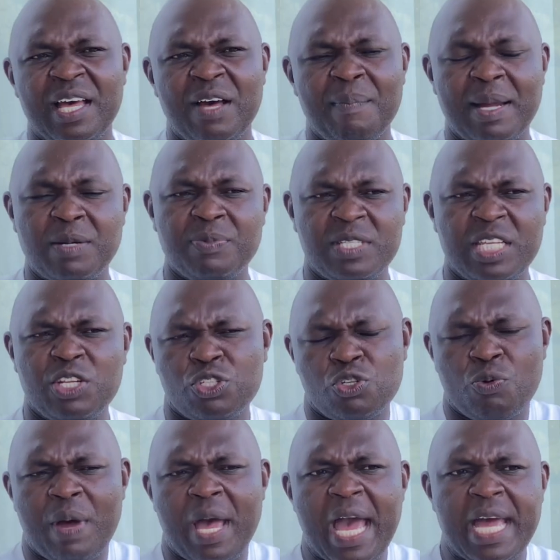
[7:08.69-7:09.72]
But the
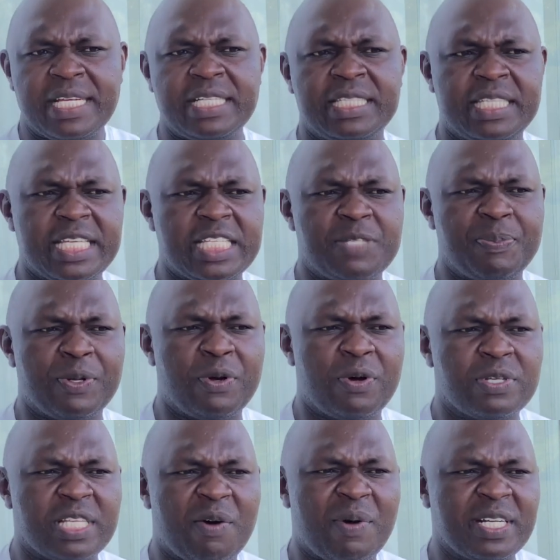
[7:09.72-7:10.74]
reason why I did this
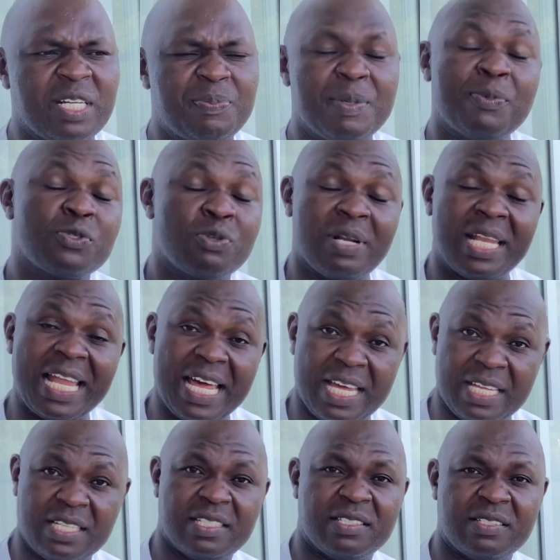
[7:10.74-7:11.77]
because I wanted people to
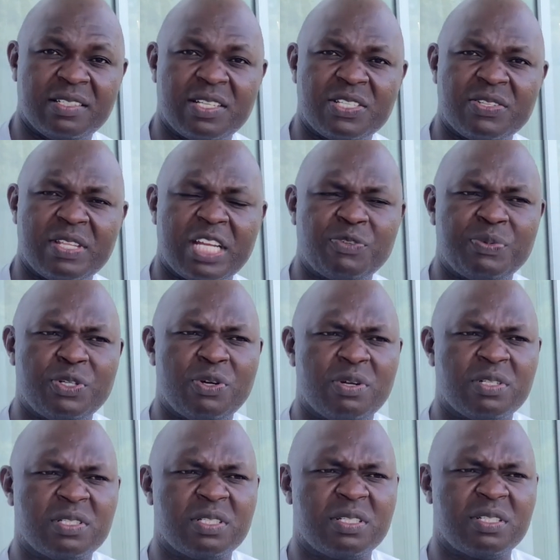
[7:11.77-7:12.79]
learn so that we
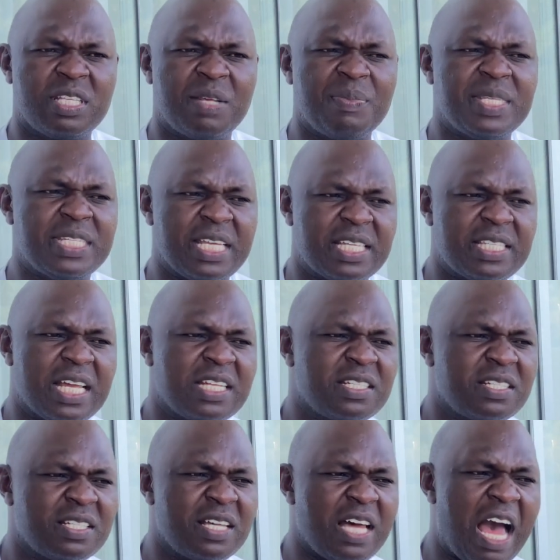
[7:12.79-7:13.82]
don't, the mistakes
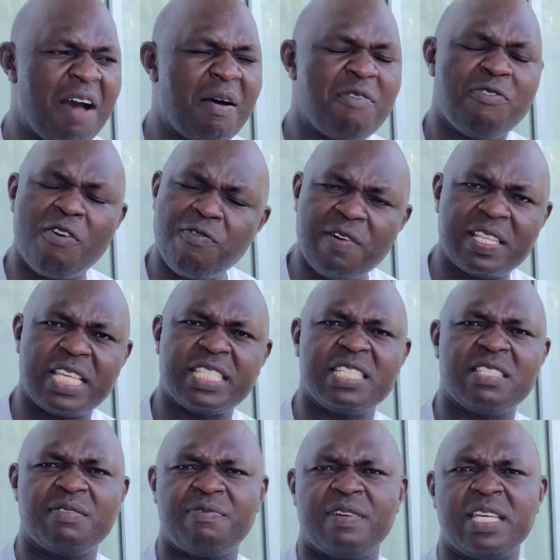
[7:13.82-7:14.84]
that our forefathers
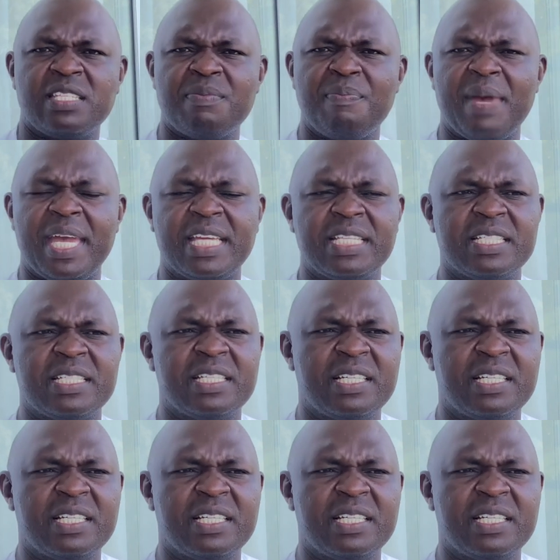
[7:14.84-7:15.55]
in the faith made,